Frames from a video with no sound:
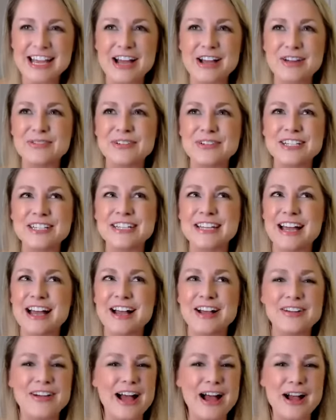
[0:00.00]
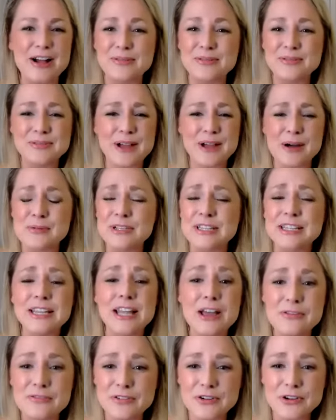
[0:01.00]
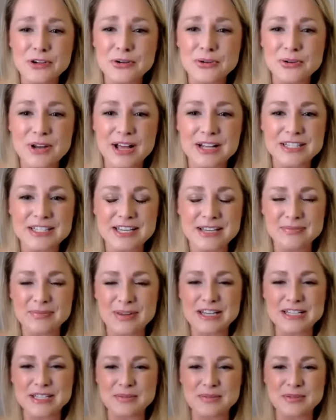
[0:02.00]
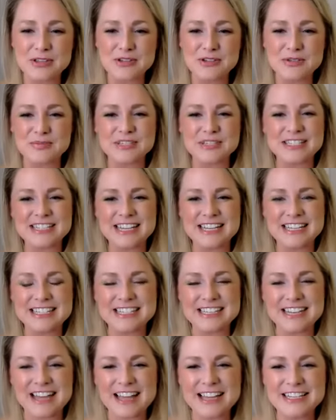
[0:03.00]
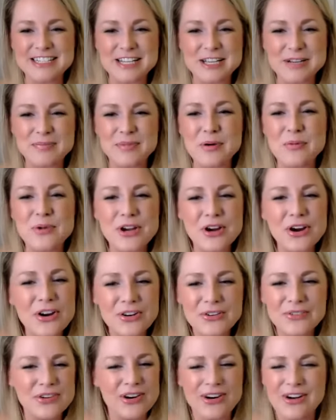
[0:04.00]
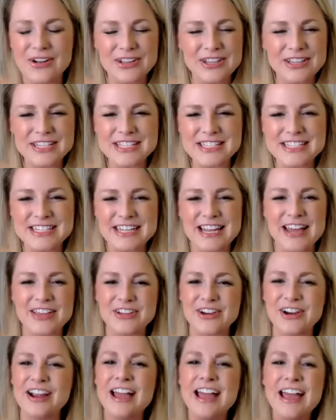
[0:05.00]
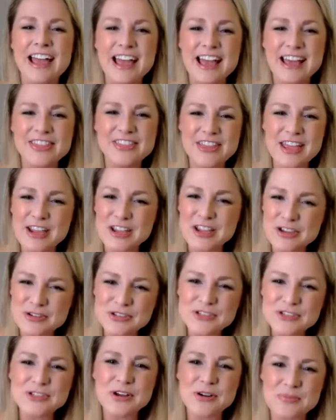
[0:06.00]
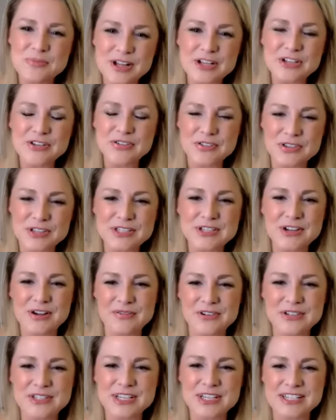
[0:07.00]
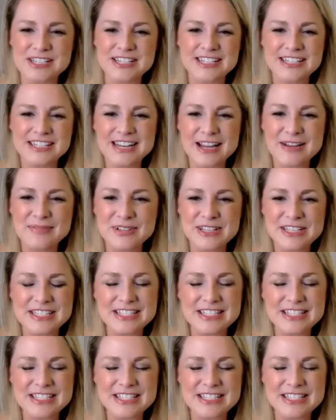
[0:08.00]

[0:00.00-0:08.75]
I would love for you not to make some of those mistakes that I did, but we're all in this together. And thank you so much for this conversation today, Melissa.